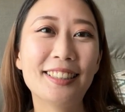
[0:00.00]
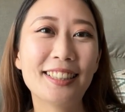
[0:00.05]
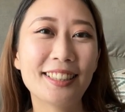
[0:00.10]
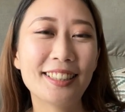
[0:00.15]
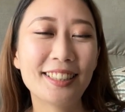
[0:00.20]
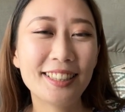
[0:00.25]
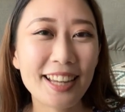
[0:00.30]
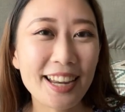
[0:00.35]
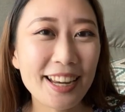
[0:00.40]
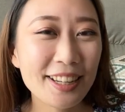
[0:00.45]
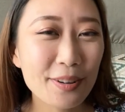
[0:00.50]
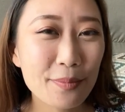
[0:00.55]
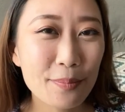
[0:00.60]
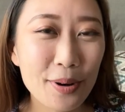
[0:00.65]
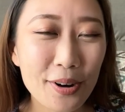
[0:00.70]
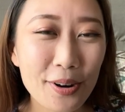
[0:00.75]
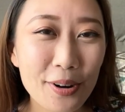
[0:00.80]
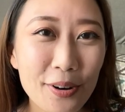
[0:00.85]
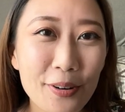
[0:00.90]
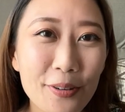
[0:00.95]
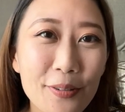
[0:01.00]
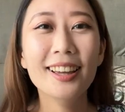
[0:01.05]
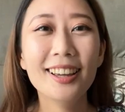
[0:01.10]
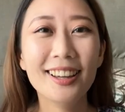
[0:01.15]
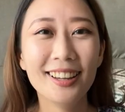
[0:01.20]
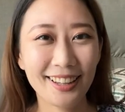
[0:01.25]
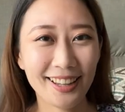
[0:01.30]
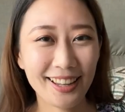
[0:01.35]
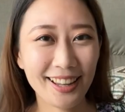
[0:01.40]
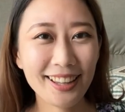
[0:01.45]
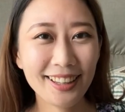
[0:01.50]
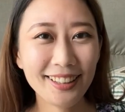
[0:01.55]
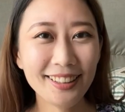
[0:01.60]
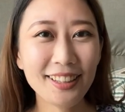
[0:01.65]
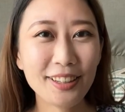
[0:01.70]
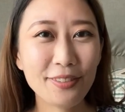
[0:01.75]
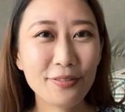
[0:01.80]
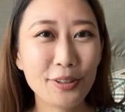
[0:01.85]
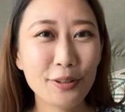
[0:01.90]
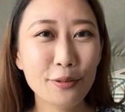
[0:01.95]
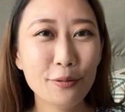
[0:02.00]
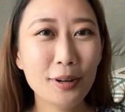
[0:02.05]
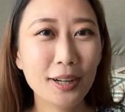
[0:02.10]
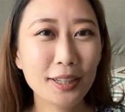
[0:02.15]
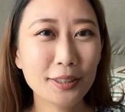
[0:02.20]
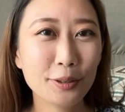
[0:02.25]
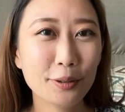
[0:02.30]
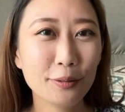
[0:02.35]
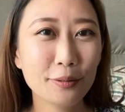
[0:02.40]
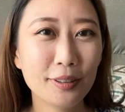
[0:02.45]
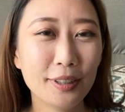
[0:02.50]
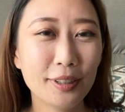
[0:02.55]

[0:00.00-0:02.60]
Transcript: sustainable. And if you want to